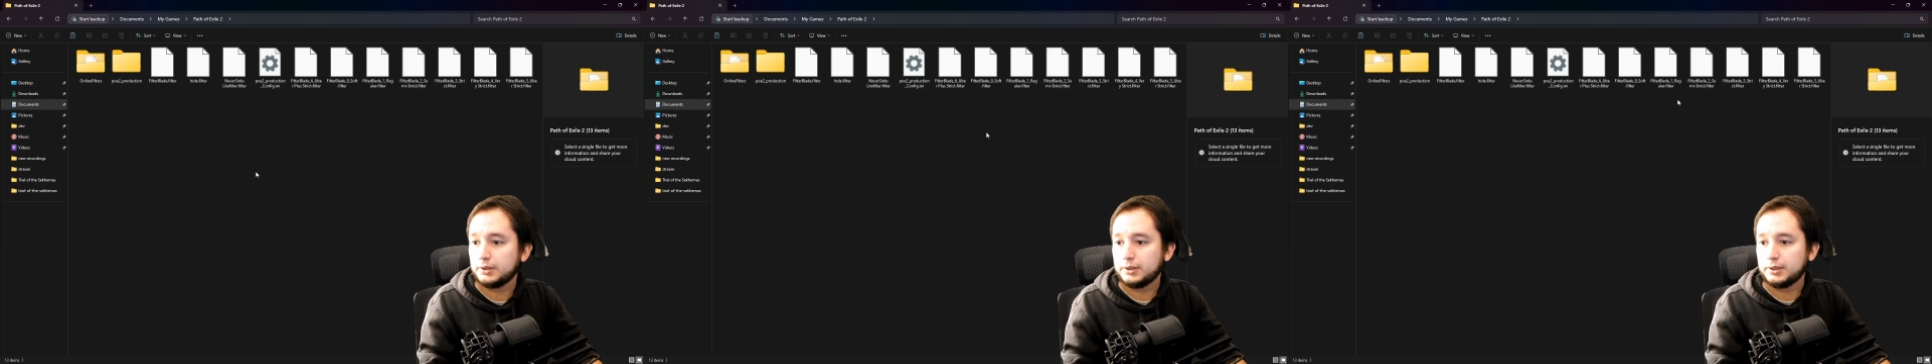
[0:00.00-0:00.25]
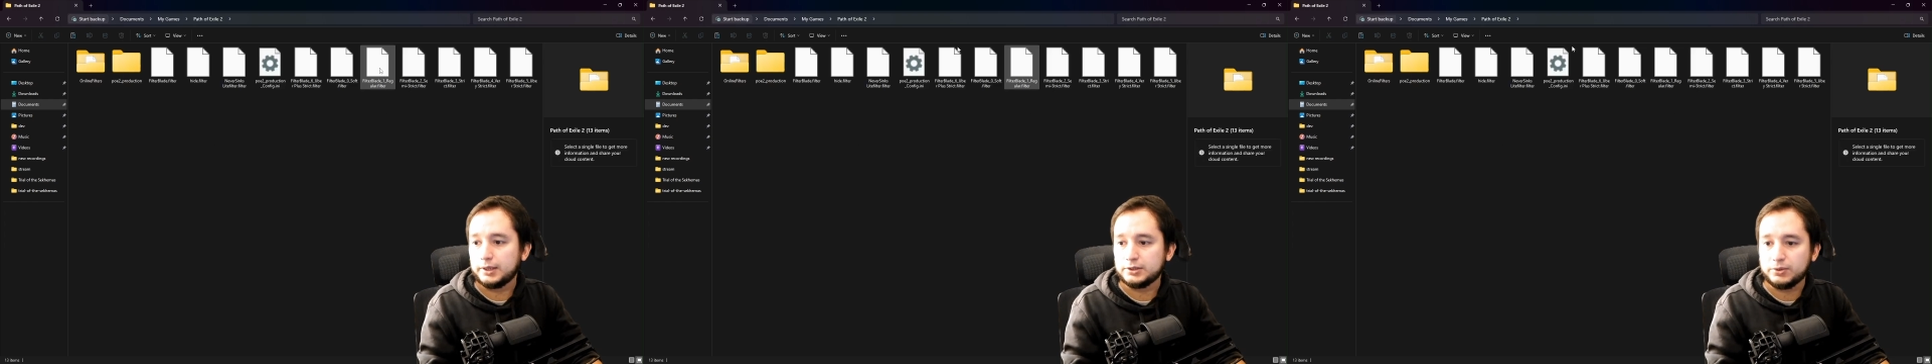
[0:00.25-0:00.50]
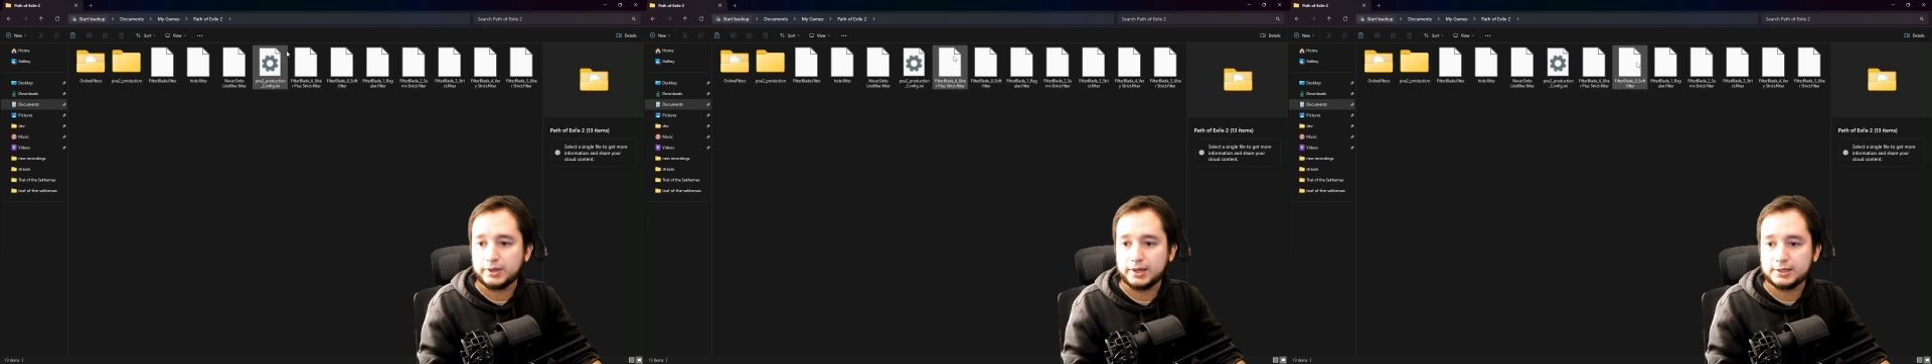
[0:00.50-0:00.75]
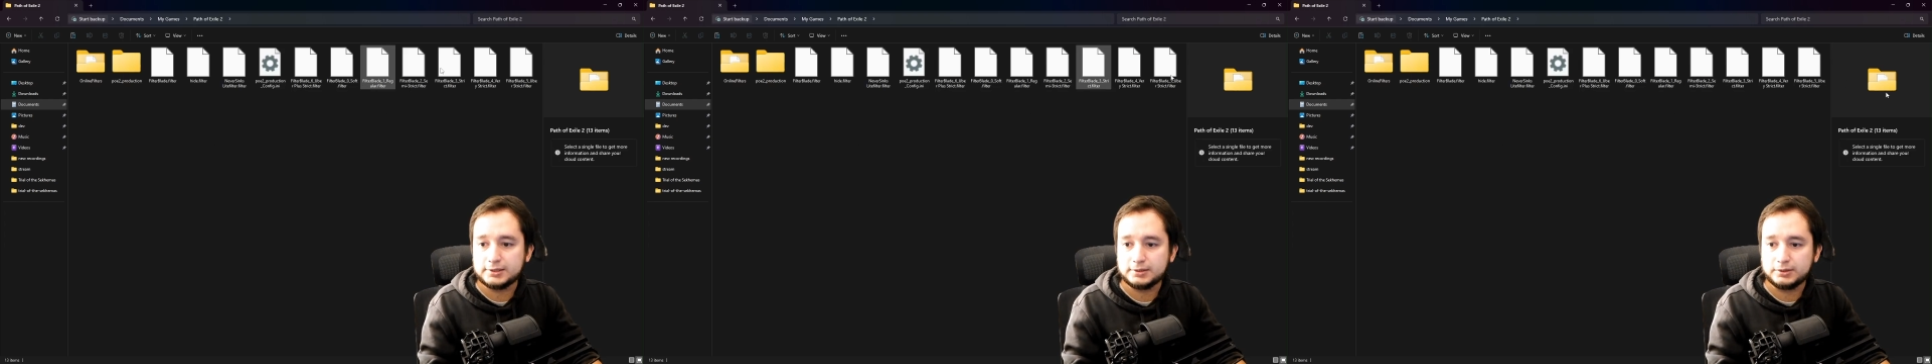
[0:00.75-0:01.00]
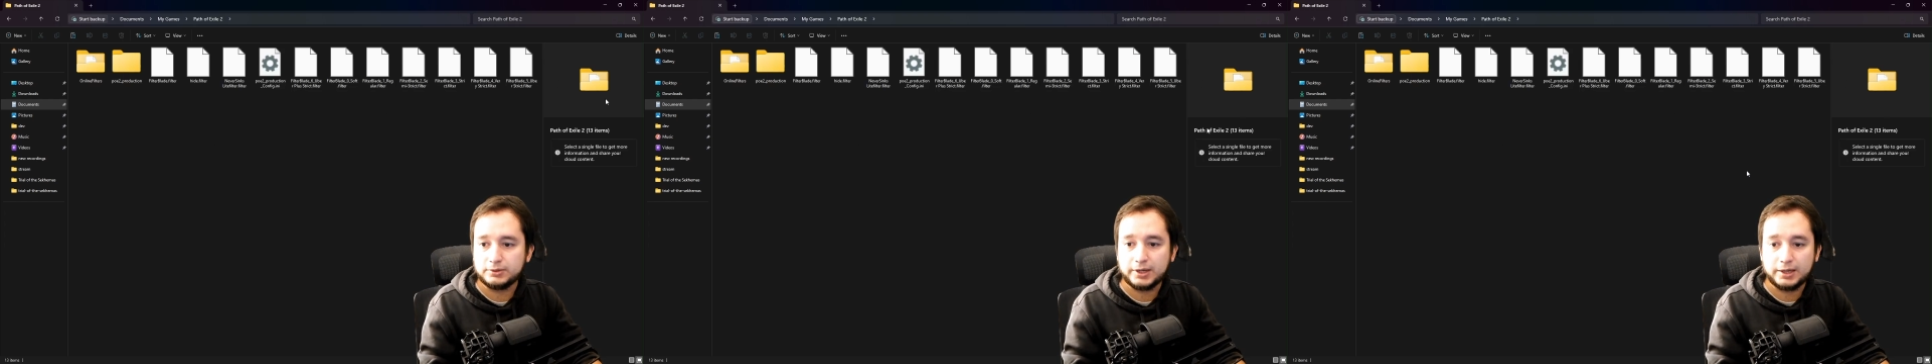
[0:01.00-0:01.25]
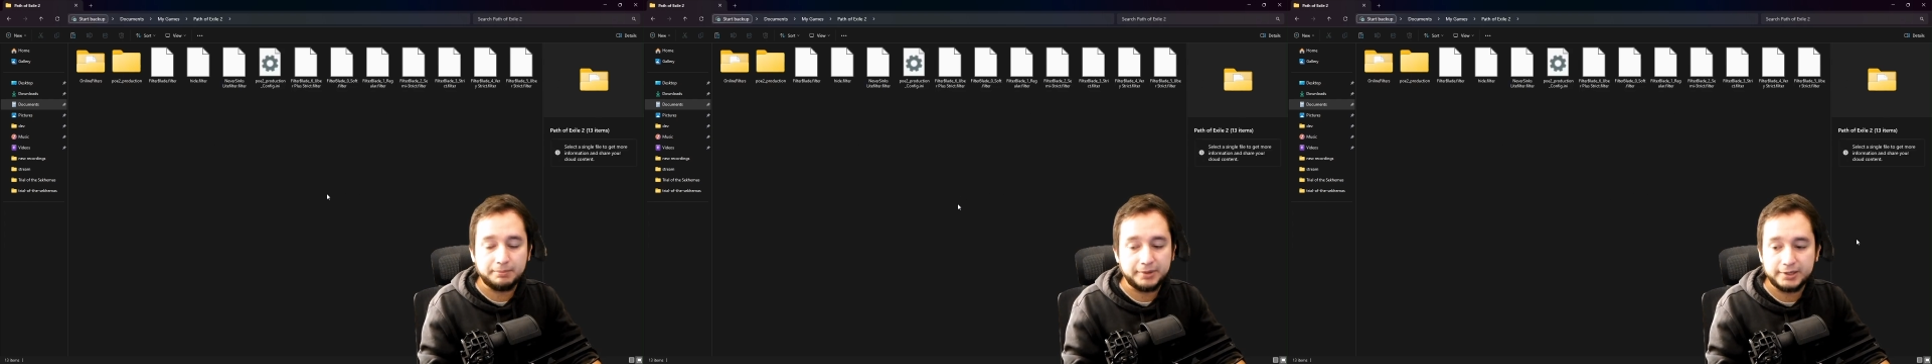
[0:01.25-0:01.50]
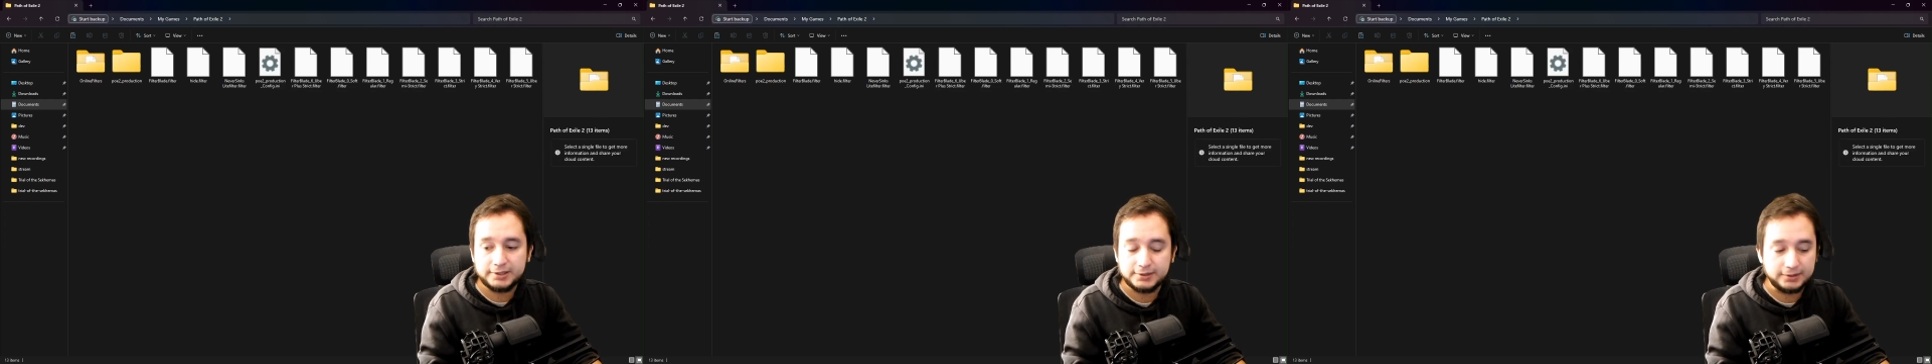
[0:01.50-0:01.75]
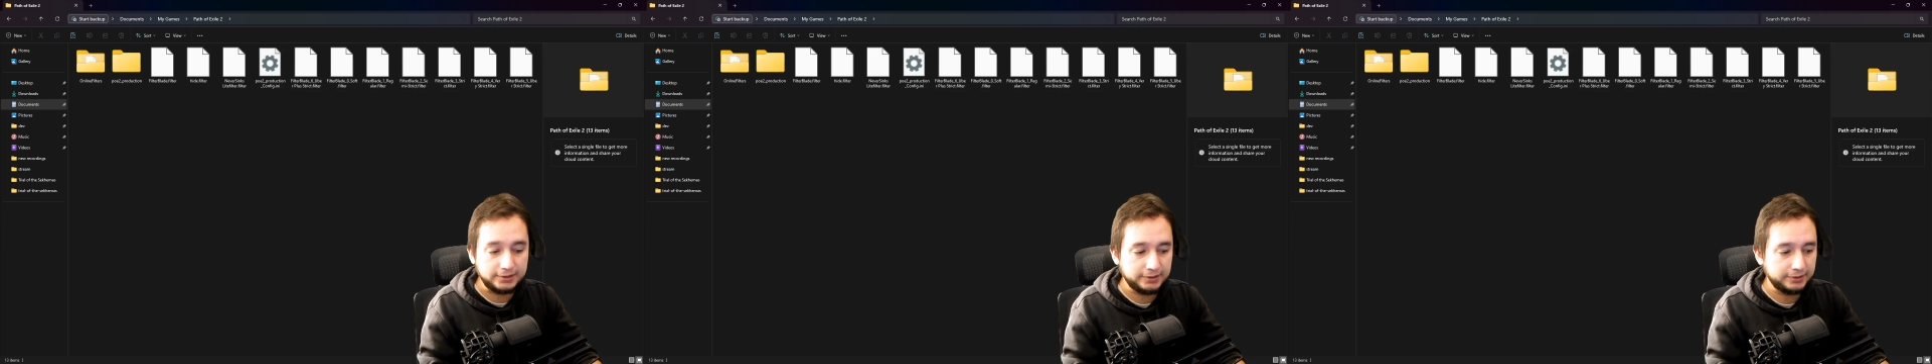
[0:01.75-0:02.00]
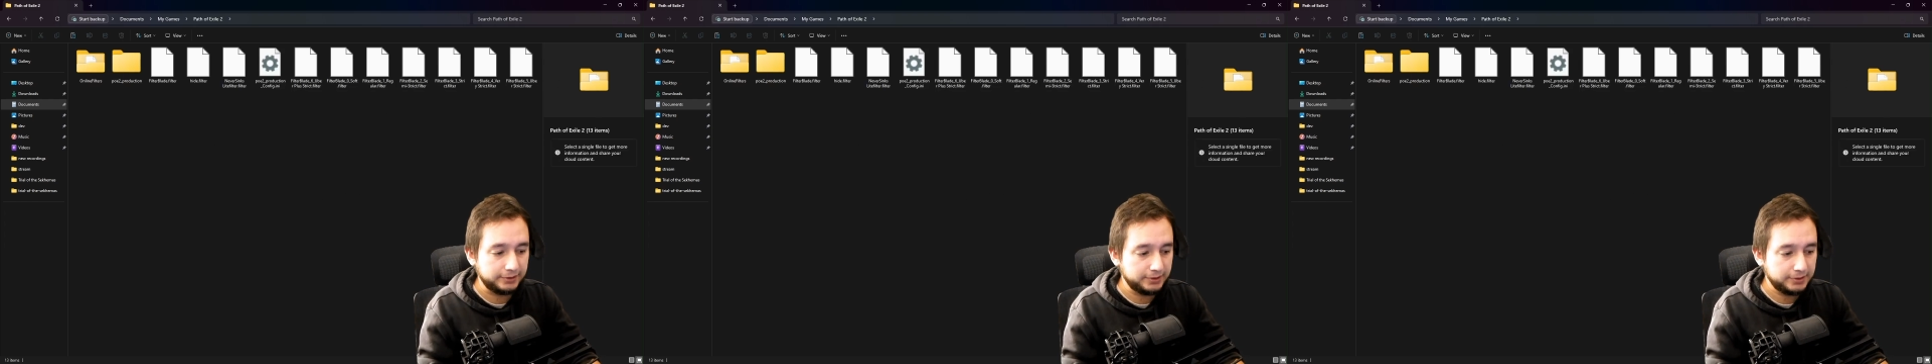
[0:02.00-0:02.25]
and you can paste it in there.